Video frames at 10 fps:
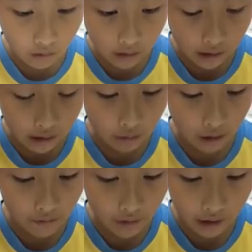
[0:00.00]
he
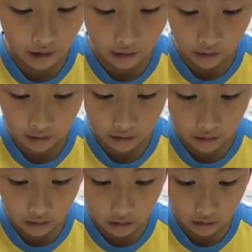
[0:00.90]
was faking it.
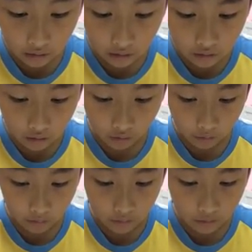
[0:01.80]
A lot of
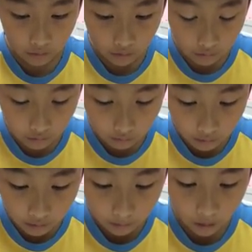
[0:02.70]

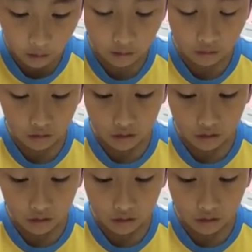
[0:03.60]
people